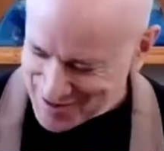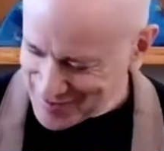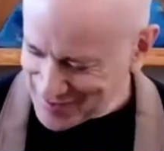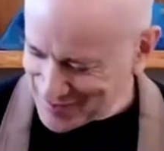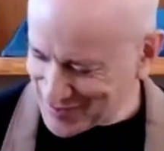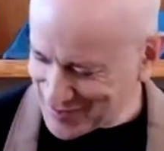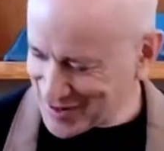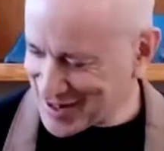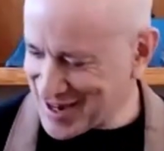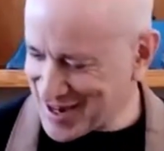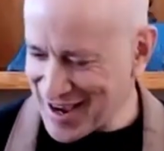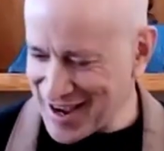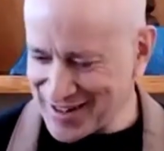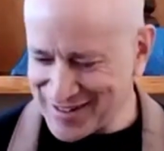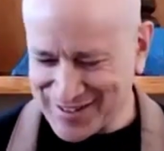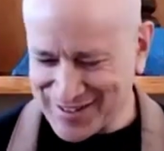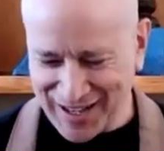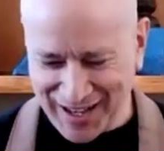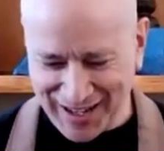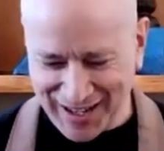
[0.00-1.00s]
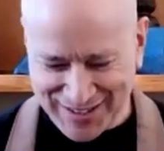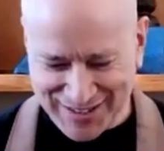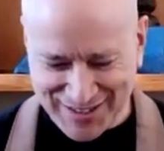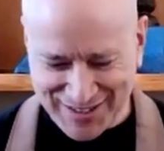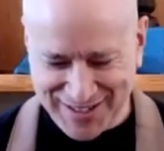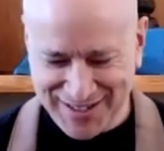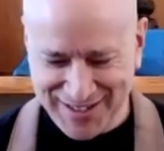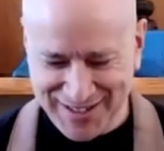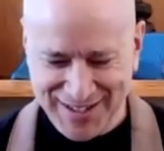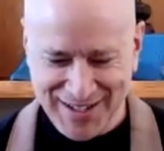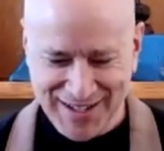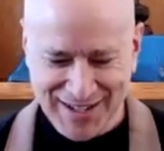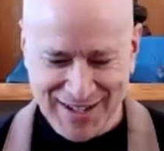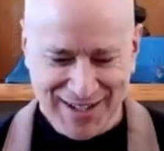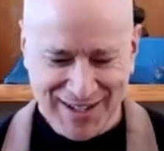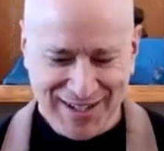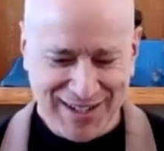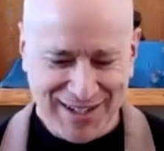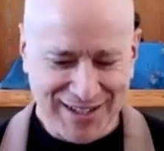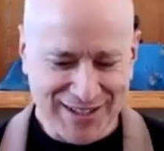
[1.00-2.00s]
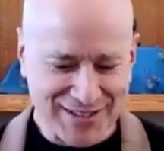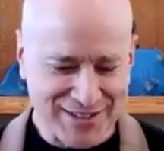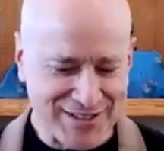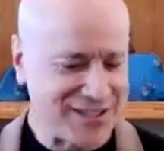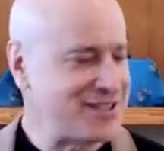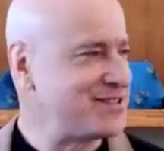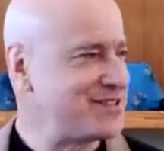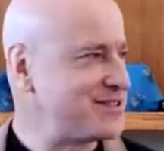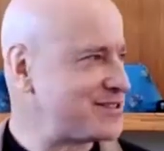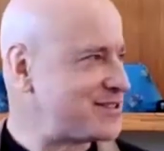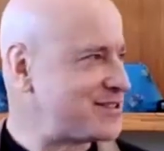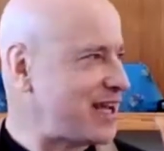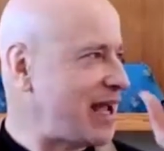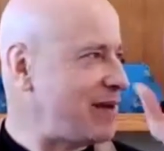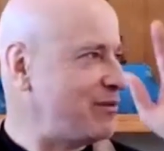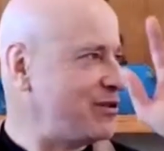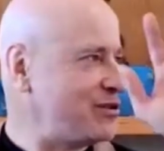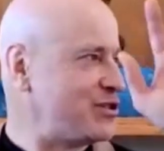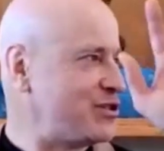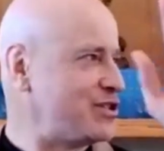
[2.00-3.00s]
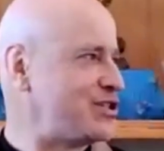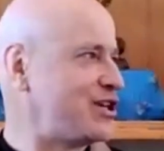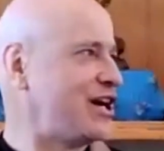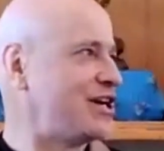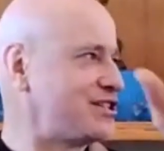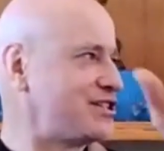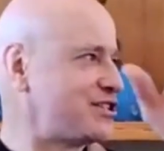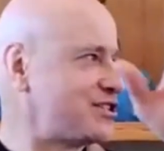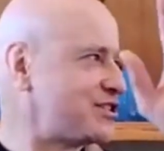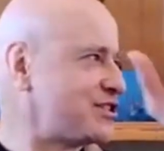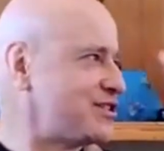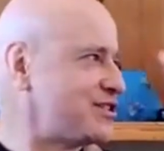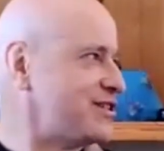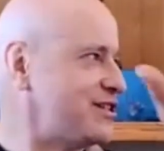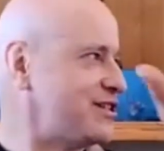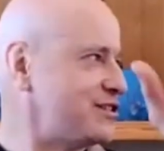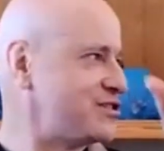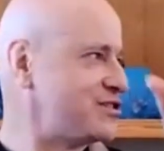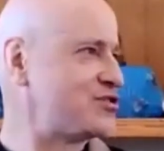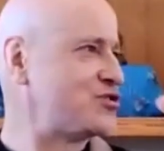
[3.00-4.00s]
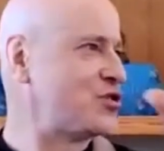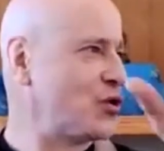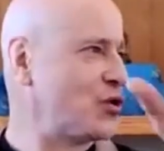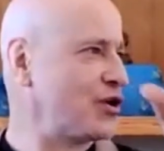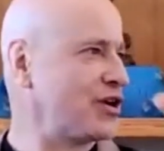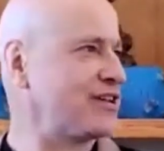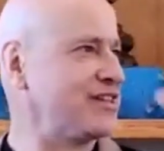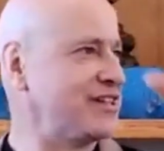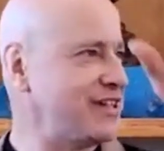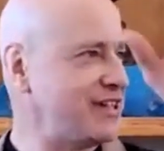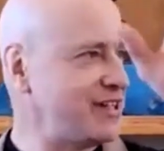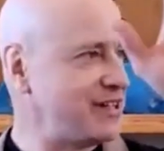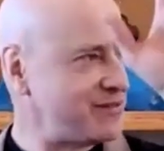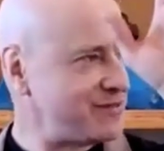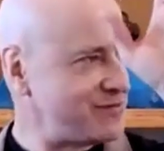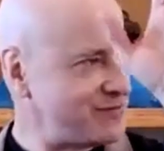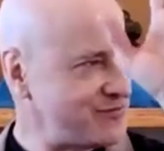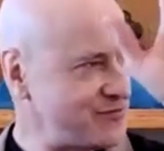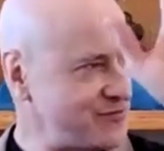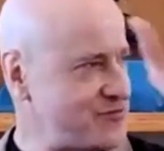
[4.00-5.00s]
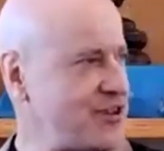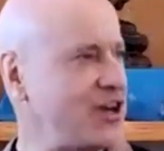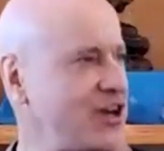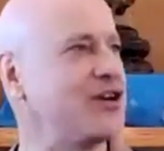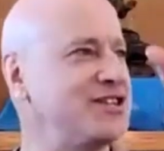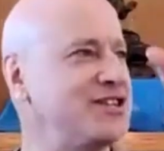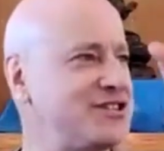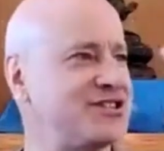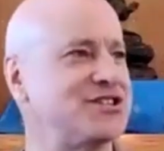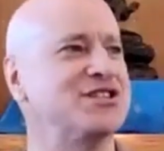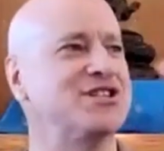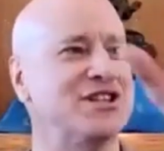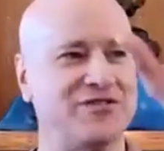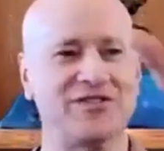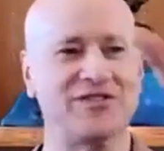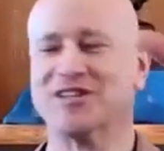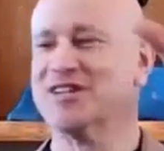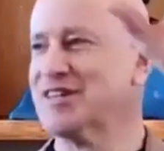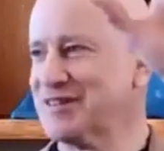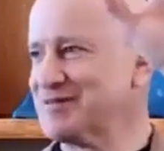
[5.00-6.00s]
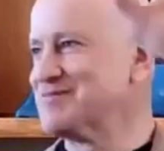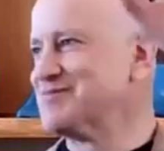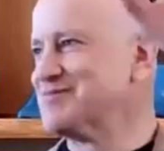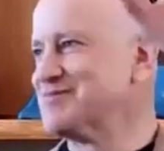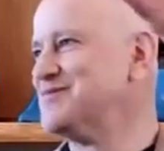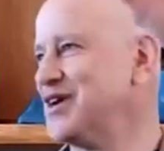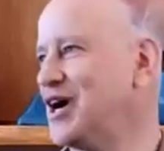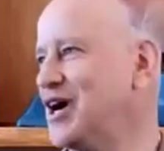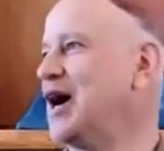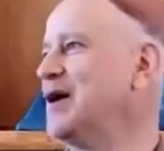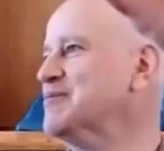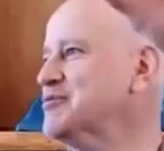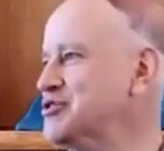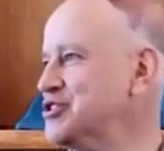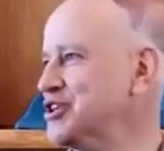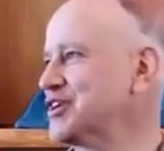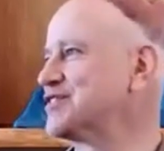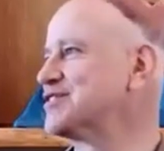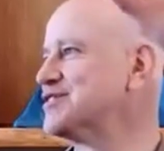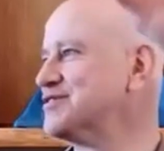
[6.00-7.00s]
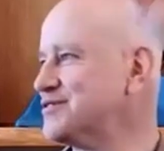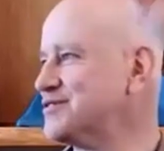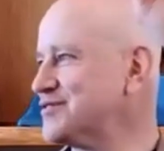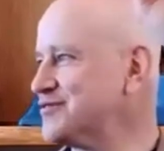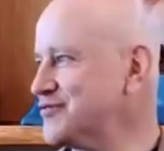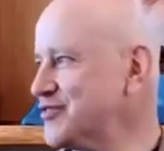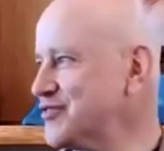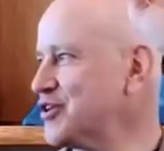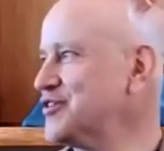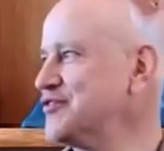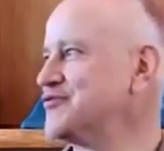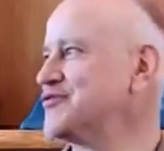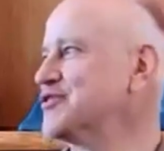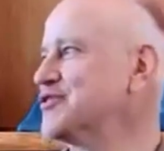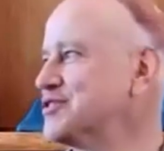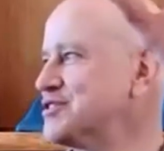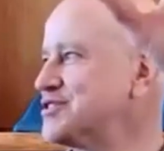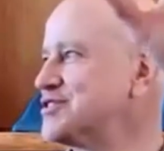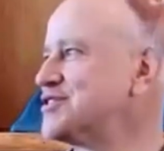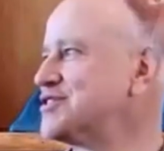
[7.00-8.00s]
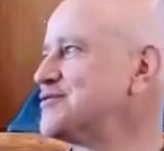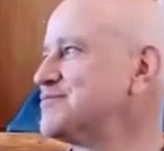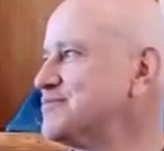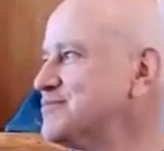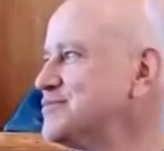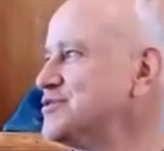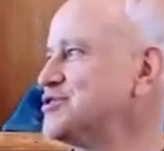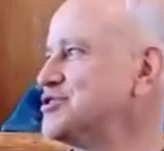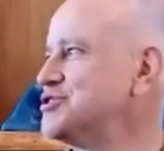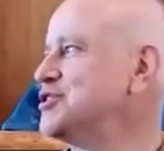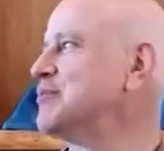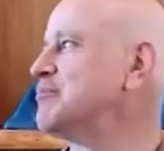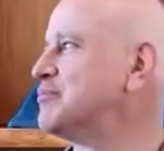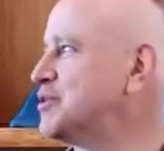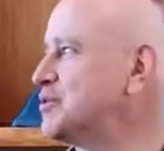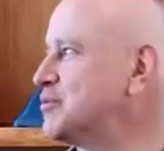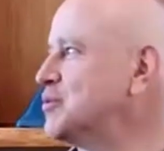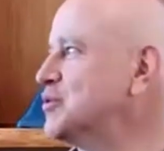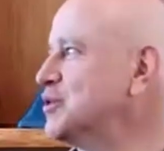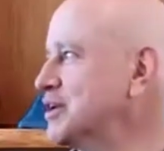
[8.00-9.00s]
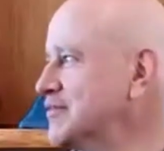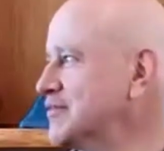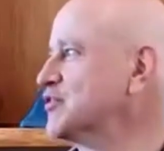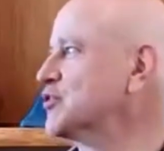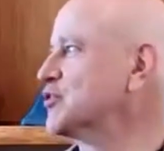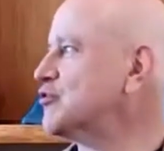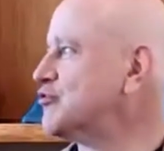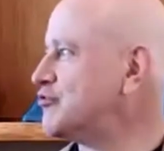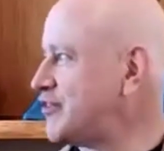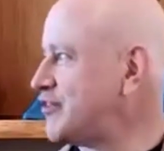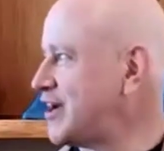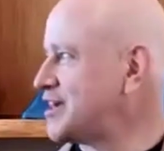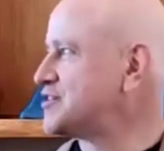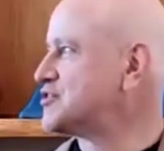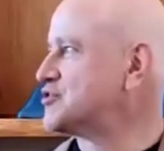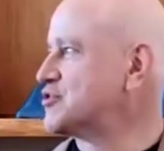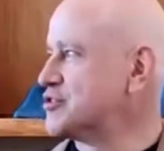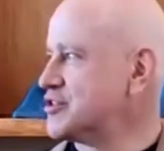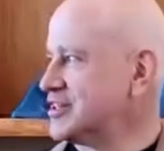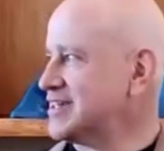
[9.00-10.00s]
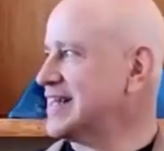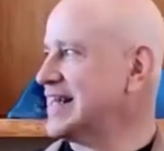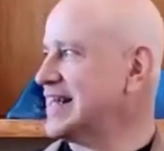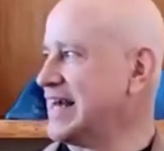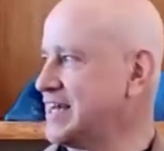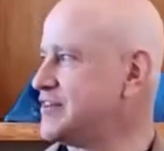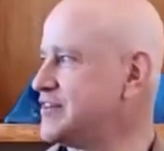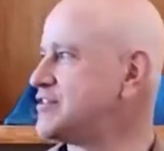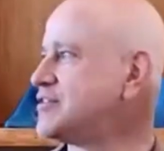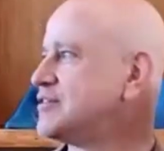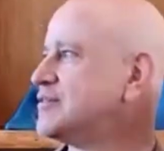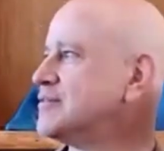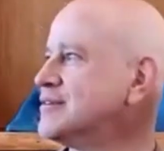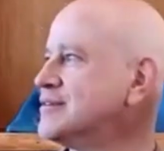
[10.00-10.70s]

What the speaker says: for context, is he is able to touch a historically very significant object, the very first ship that will ever go faster than light.